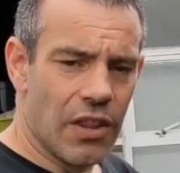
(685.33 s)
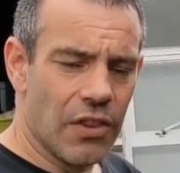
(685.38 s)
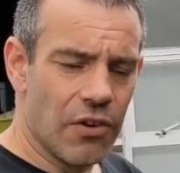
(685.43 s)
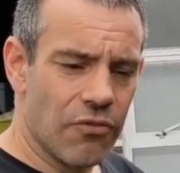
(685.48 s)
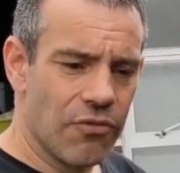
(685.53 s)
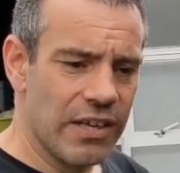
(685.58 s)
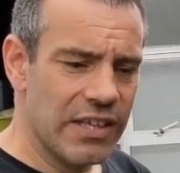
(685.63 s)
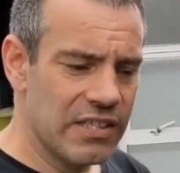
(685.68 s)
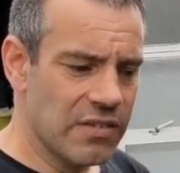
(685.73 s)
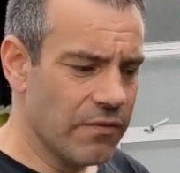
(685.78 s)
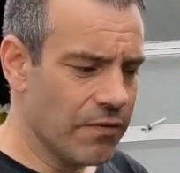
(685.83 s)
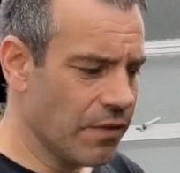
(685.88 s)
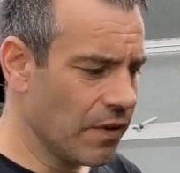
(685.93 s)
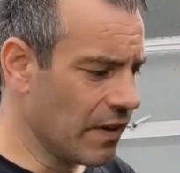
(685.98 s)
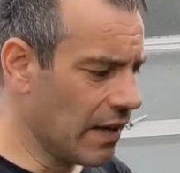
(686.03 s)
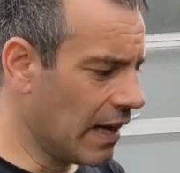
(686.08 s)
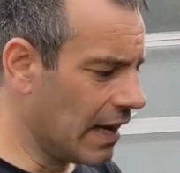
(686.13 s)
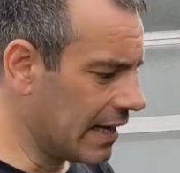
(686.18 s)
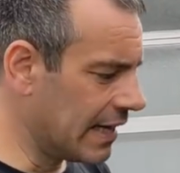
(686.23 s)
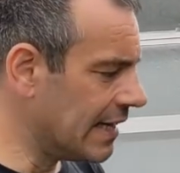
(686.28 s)
And the reason for
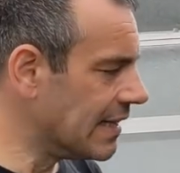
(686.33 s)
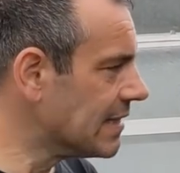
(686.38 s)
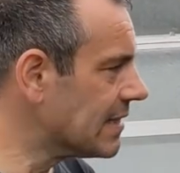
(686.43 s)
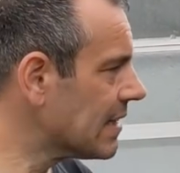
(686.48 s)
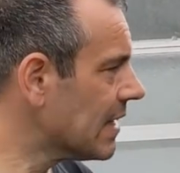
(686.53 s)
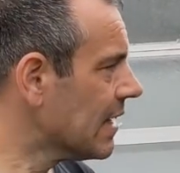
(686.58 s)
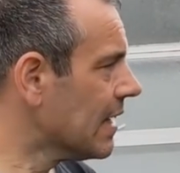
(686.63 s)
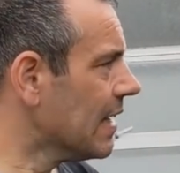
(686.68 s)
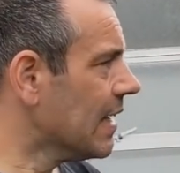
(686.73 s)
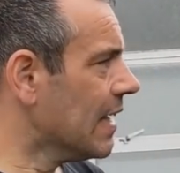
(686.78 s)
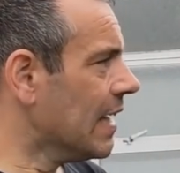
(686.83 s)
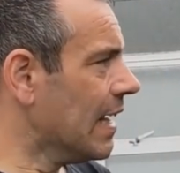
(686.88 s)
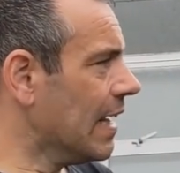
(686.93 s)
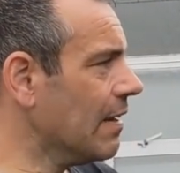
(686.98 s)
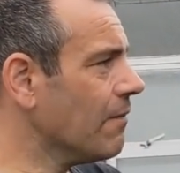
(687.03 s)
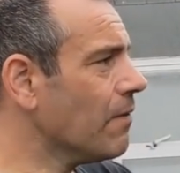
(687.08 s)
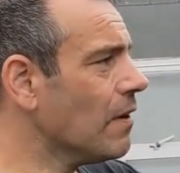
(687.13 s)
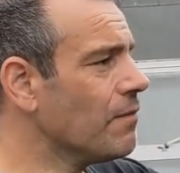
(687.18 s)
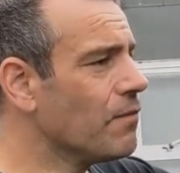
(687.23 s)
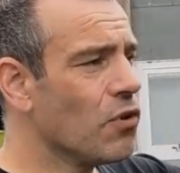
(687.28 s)
that is,
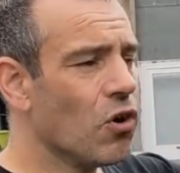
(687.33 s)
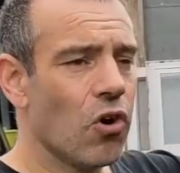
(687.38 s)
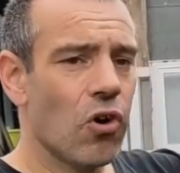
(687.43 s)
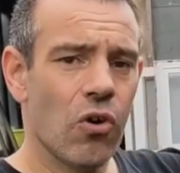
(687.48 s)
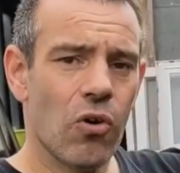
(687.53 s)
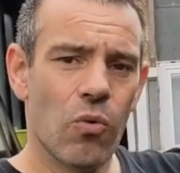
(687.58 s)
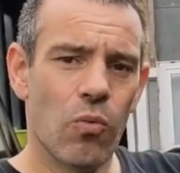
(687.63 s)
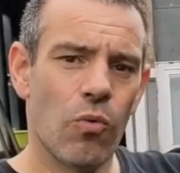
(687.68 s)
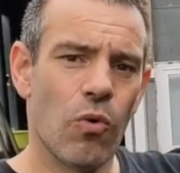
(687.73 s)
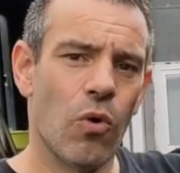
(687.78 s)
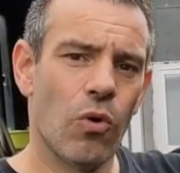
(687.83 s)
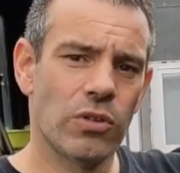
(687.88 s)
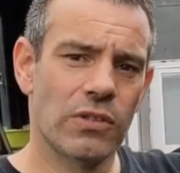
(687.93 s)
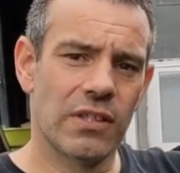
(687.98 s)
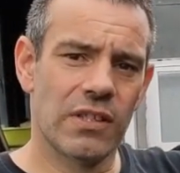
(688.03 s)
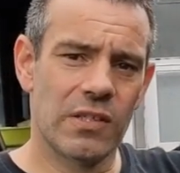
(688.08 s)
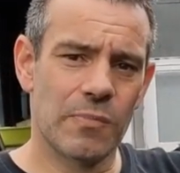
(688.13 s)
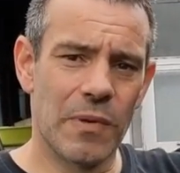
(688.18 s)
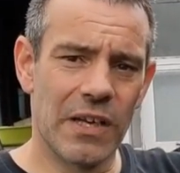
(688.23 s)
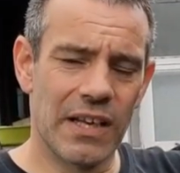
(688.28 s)
if I've got water
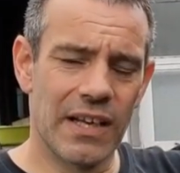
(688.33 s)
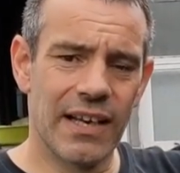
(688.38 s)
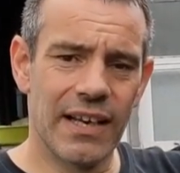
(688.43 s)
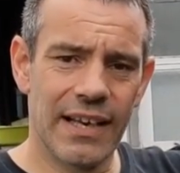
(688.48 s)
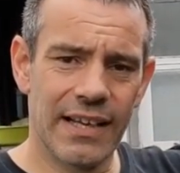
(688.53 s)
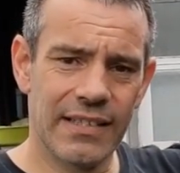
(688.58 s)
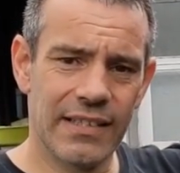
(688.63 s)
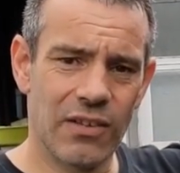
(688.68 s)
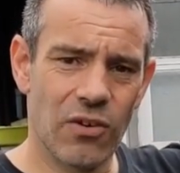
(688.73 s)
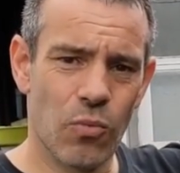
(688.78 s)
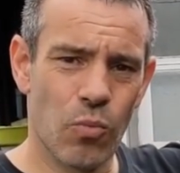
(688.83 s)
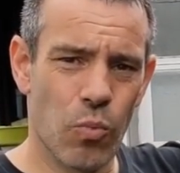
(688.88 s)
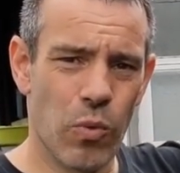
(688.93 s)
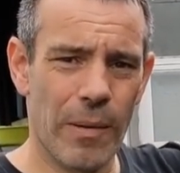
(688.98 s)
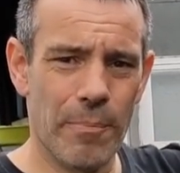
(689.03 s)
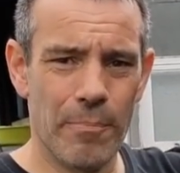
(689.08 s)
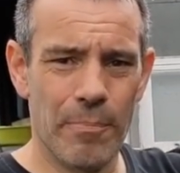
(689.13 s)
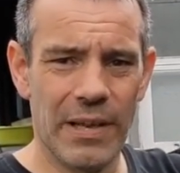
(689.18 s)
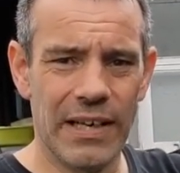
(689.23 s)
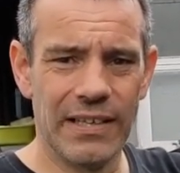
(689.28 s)
that's been collected on
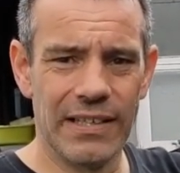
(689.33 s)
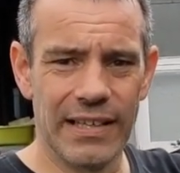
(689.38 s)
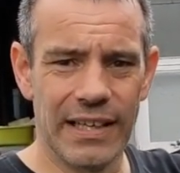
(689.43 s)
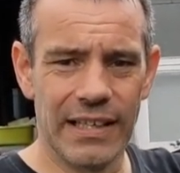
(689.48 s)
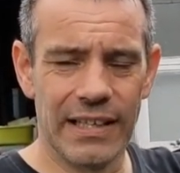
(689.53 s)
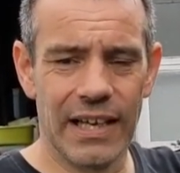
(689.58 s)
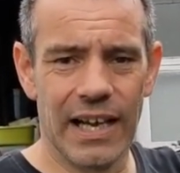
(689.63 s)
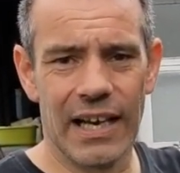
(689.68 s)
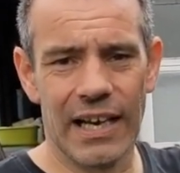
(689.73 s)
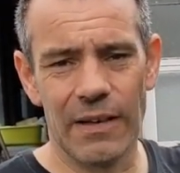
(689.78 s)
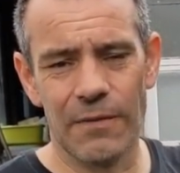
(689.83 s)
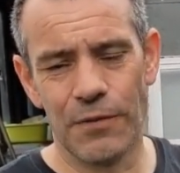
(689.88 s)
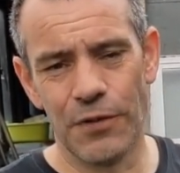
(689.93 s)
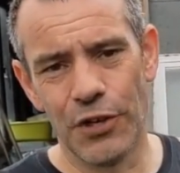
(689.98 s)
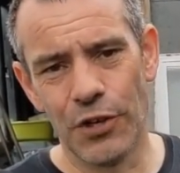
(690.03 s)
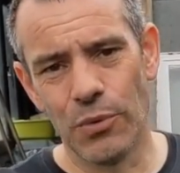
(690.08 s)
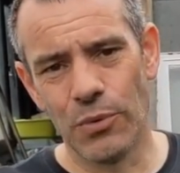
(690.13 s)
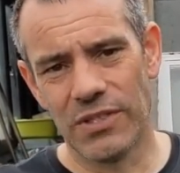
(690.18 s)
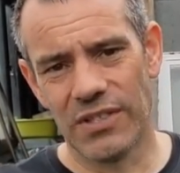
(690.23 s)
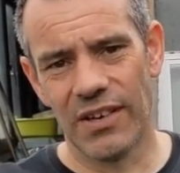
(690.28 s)
one building and I've
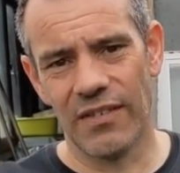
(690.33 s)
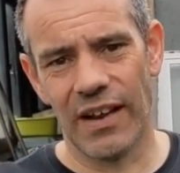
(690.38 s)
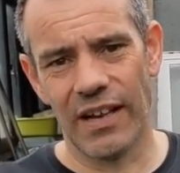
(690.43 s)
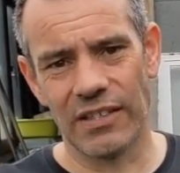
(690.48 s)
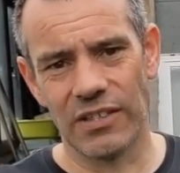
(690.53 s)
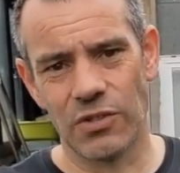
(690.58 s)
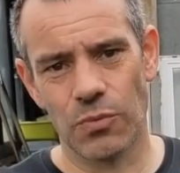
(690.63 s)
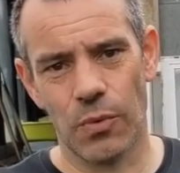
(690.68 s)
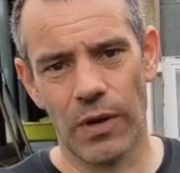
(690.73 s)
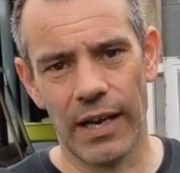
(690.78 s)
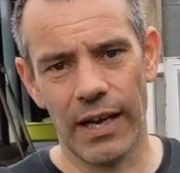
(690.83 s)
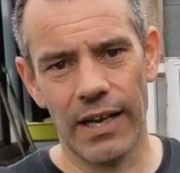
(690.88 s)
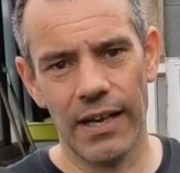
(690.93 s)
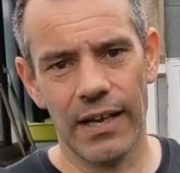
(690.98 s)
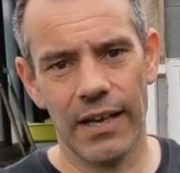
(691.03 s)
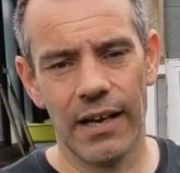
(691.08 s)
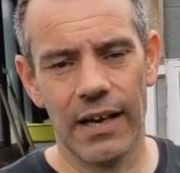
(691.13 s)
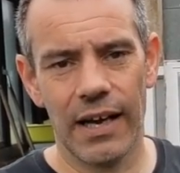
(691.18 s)
used it elsewhere,